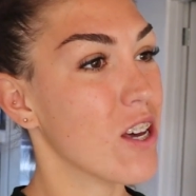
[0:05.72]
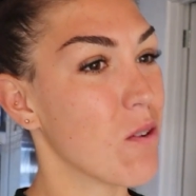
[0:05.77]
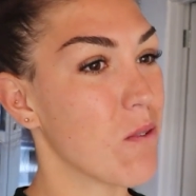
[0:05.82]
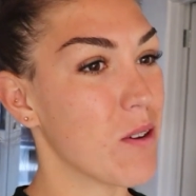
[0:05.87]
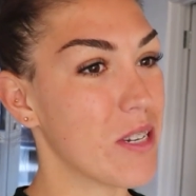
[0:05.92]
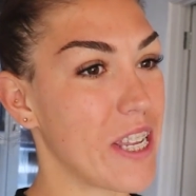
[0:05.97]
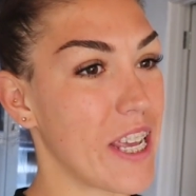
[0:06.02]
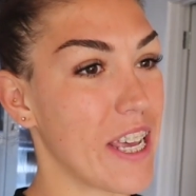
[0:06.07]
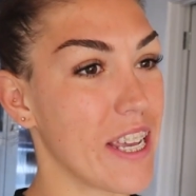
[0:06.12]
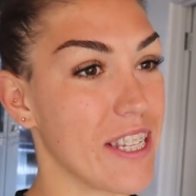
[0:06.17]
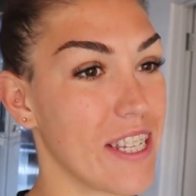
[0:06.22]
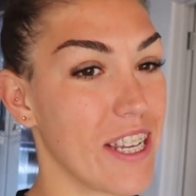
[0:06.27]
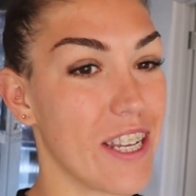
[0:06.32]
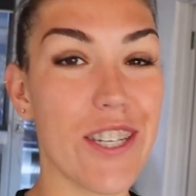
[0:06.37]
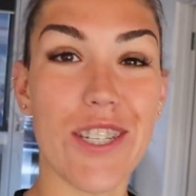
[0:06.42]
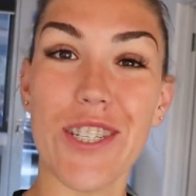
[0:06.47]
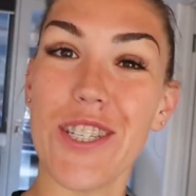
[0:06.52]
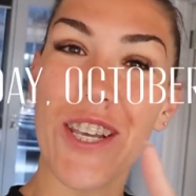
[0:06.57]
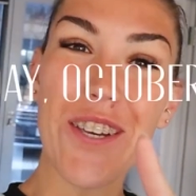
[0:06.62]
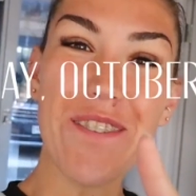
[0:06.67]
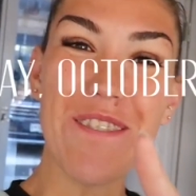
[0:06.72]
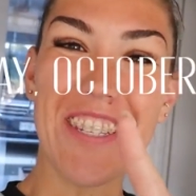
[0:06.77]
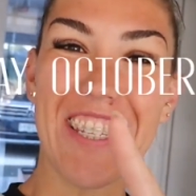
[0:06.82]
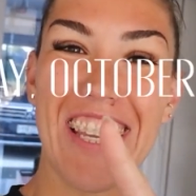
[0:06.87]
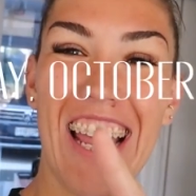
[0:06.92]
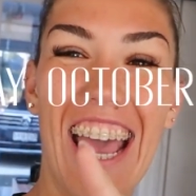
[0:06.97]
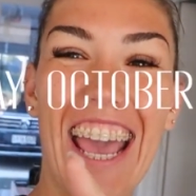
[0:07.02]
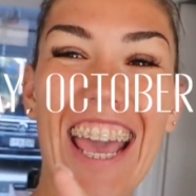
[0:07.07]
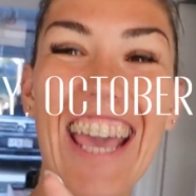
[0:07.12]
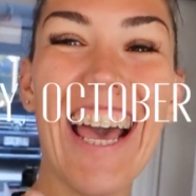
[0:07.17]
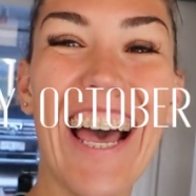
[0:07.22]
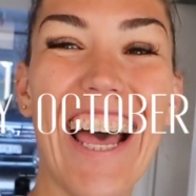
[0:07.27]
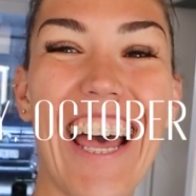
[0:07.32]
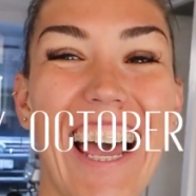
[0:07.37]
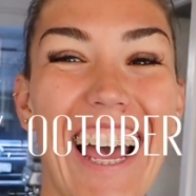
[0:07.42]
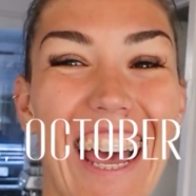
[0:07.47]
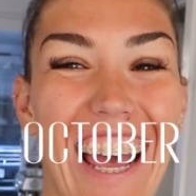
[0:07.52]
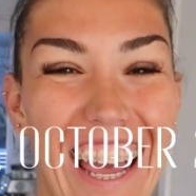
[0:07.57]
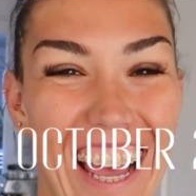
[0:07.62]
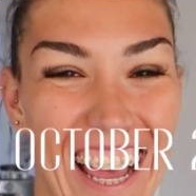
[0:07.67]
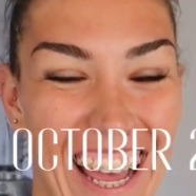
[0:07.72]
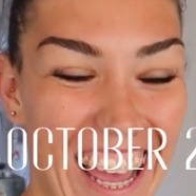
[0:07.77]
what day is it? Tuesday.